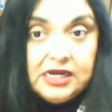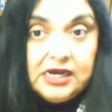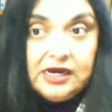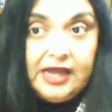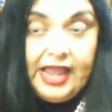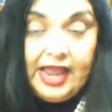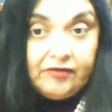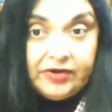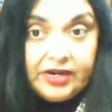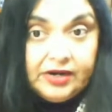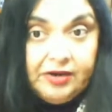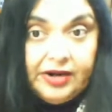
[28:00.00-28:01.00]

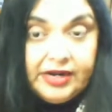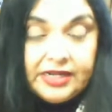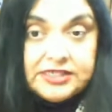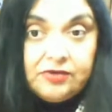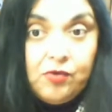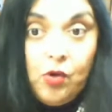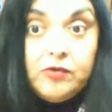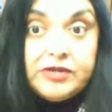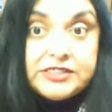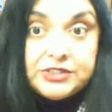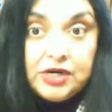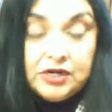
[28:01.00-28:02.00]
African Americans have always
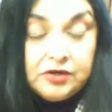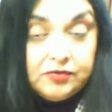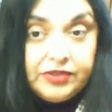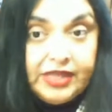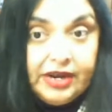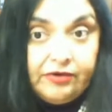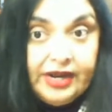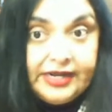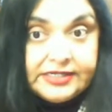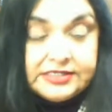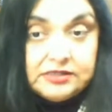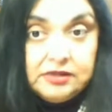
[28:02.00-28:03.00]
struggled for their
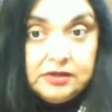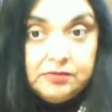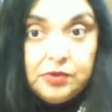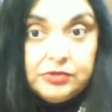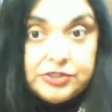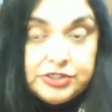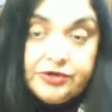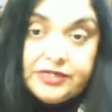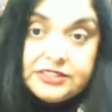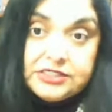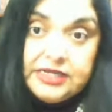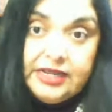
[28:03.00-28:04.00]
rights, both during
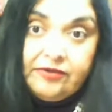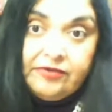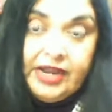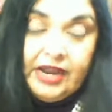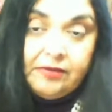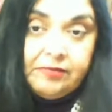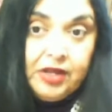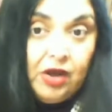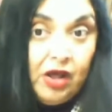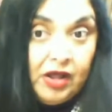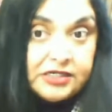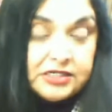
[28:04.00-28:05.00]
slavery and
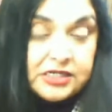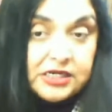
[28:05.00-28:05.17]
beyond.